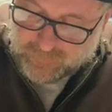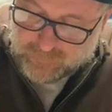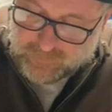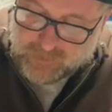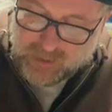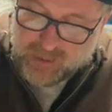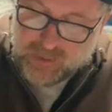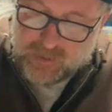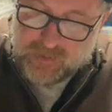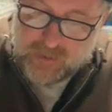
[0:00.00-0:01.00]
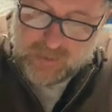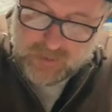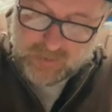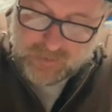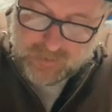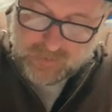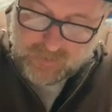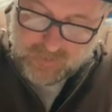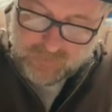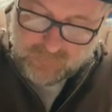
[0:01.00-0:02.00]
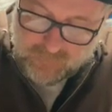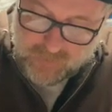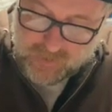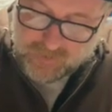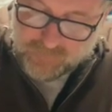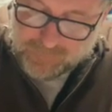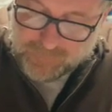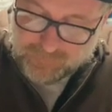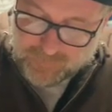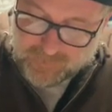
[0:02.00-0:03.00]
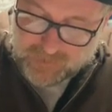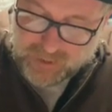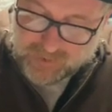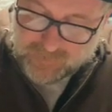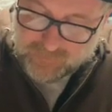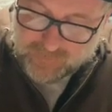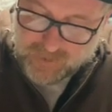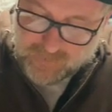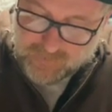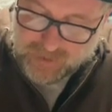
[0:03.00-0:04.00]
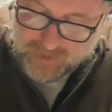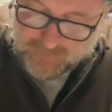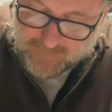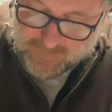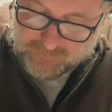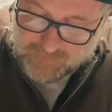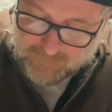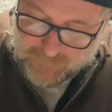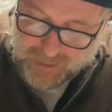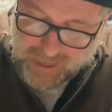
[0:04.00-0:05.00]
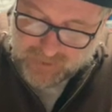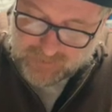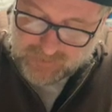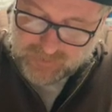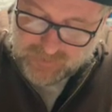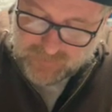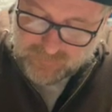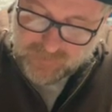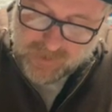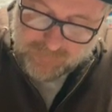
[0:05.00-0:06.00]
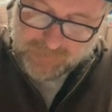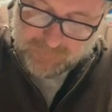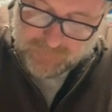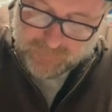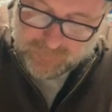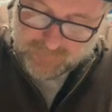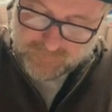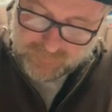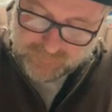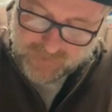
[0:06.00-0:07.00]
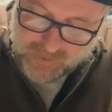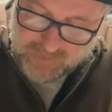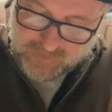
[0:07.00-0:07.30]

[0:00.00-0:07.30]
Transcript: Okay? We all know what people look like. We all know how people act. We are people, right?